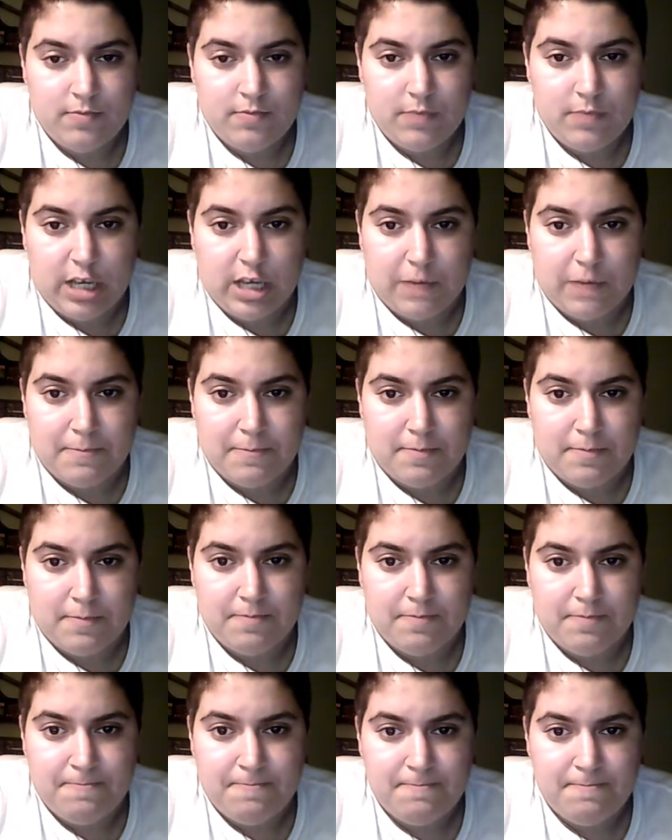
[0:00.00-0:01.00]

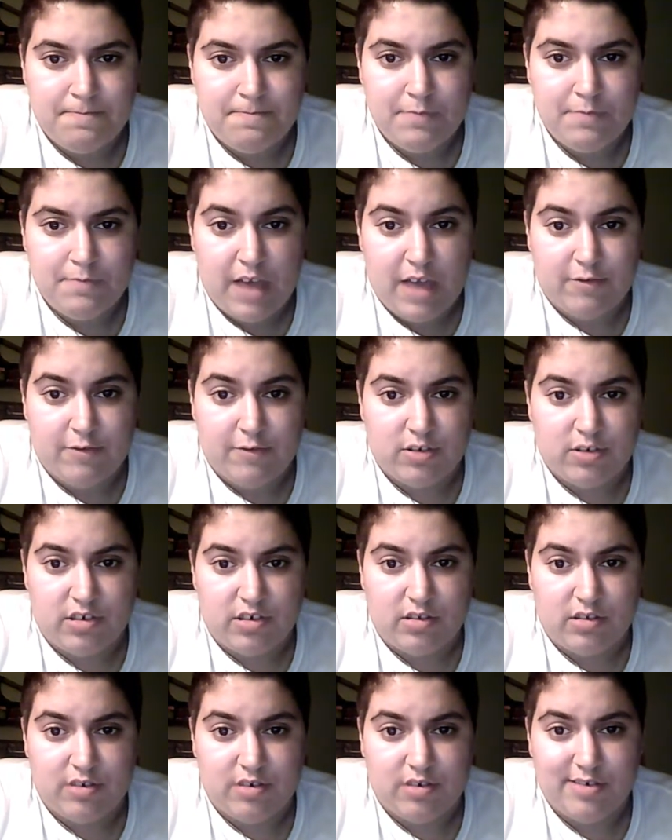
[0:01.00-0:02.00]
um, ever
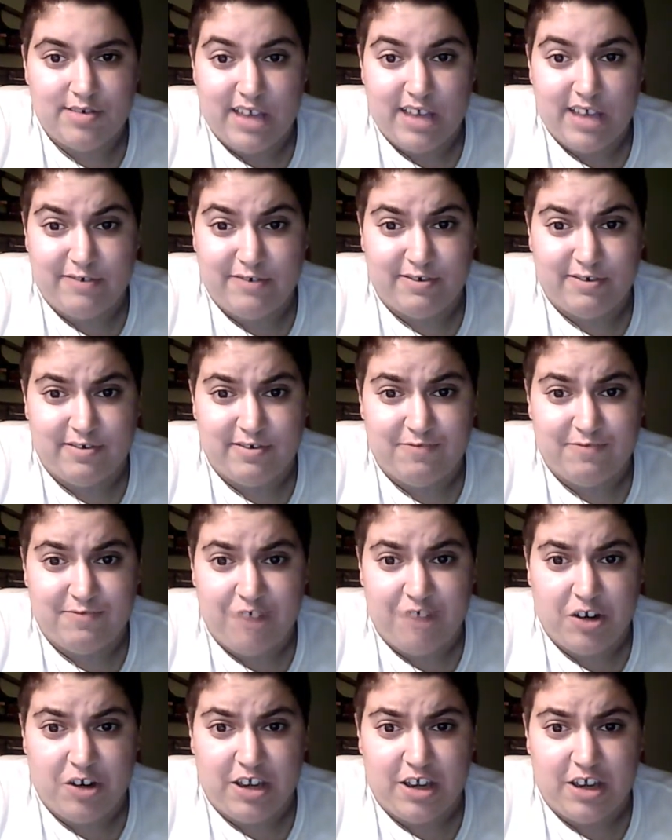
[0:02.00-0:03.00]
since I was
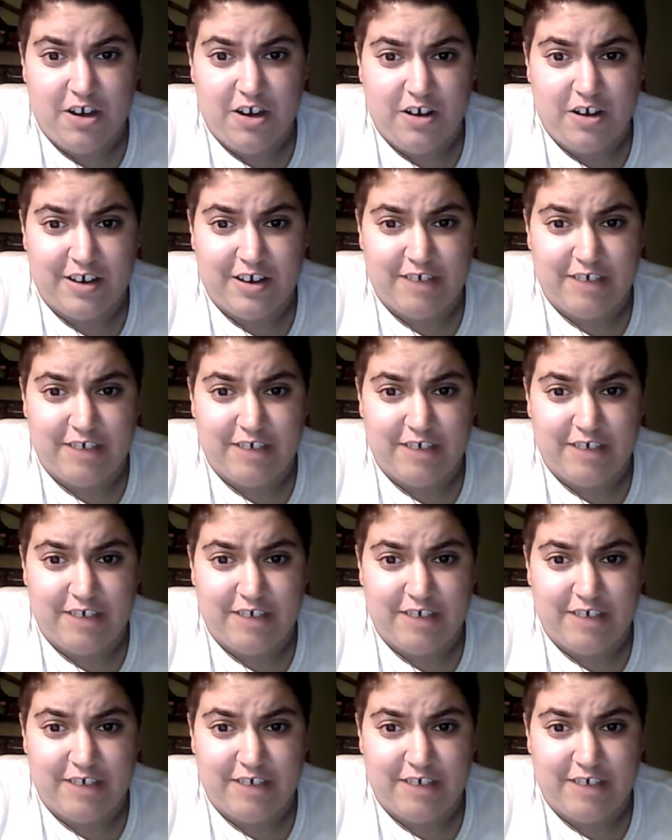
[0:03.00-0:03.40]
very young,